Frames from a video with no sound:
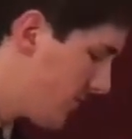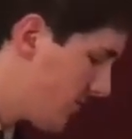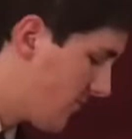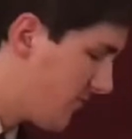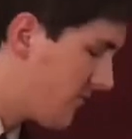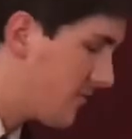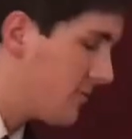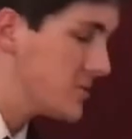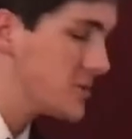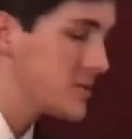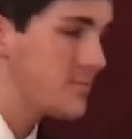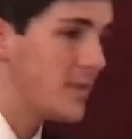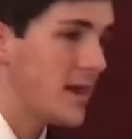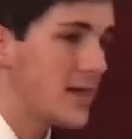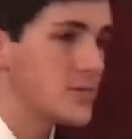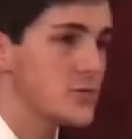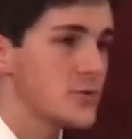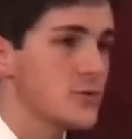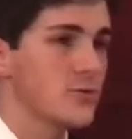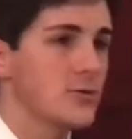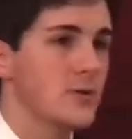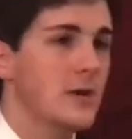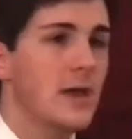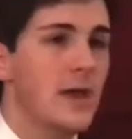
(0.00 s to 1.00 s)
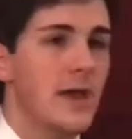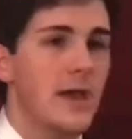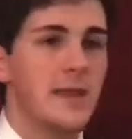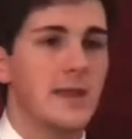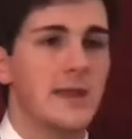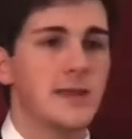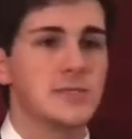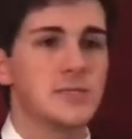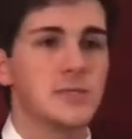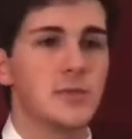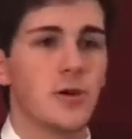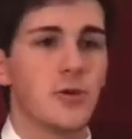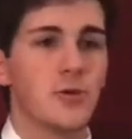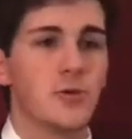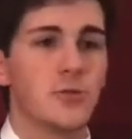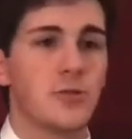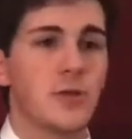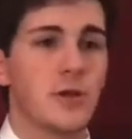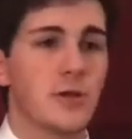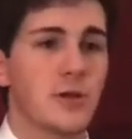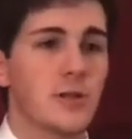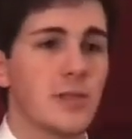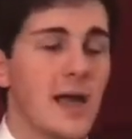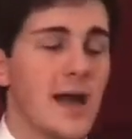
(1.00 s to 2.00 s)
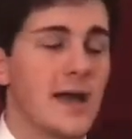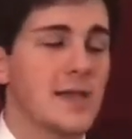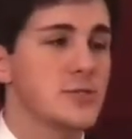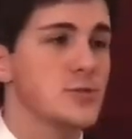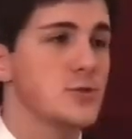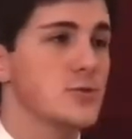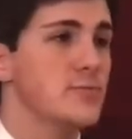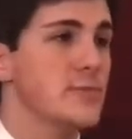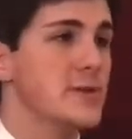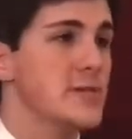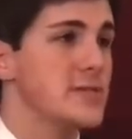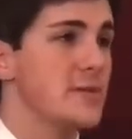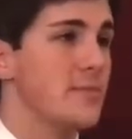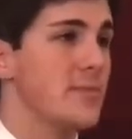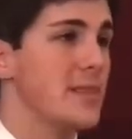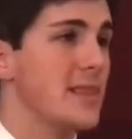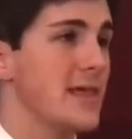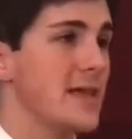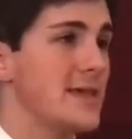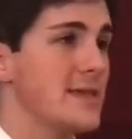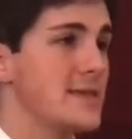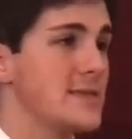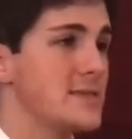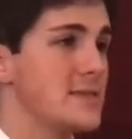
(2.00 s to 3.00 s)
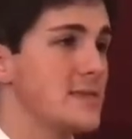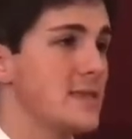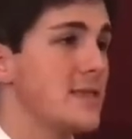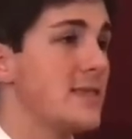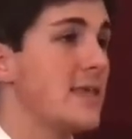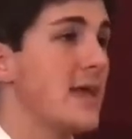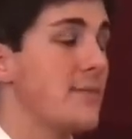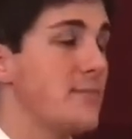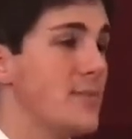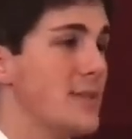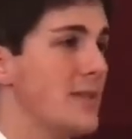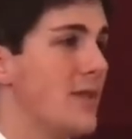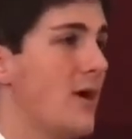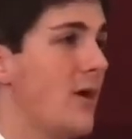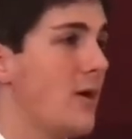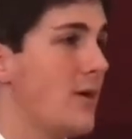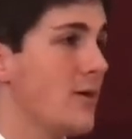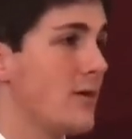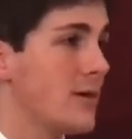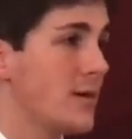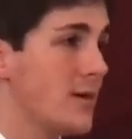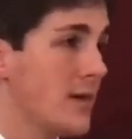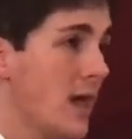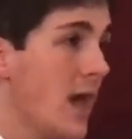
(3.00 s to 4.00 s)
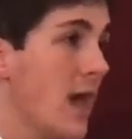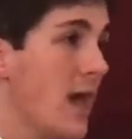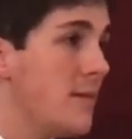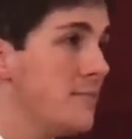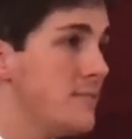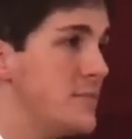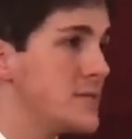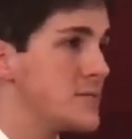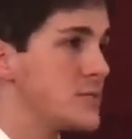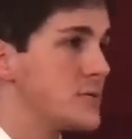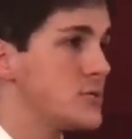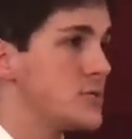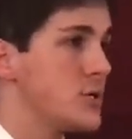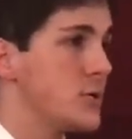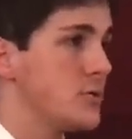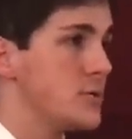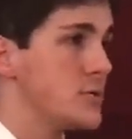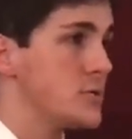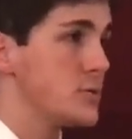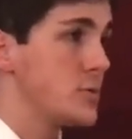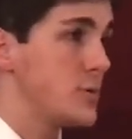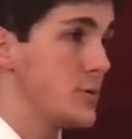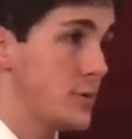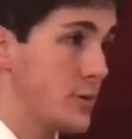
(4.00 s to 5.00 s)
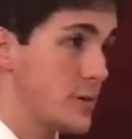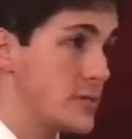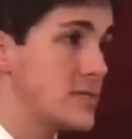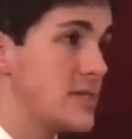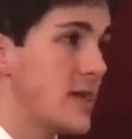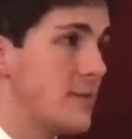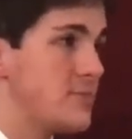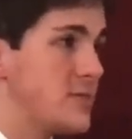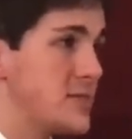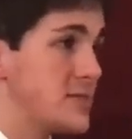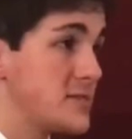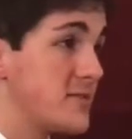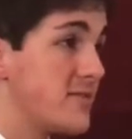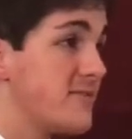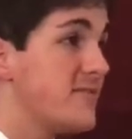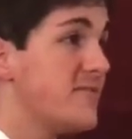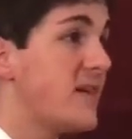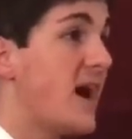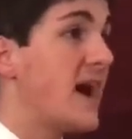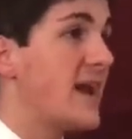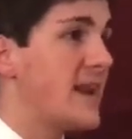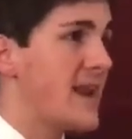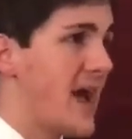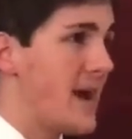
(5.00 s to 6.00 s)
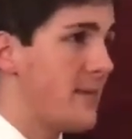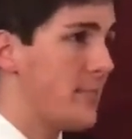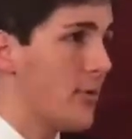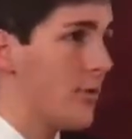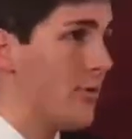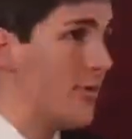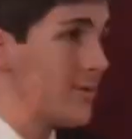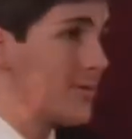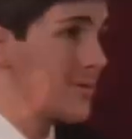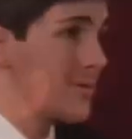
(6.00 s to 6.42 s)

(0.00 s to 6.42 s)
feel special and as though their classroom is a place they belong. Mr. Jones, will you accept this fine apple?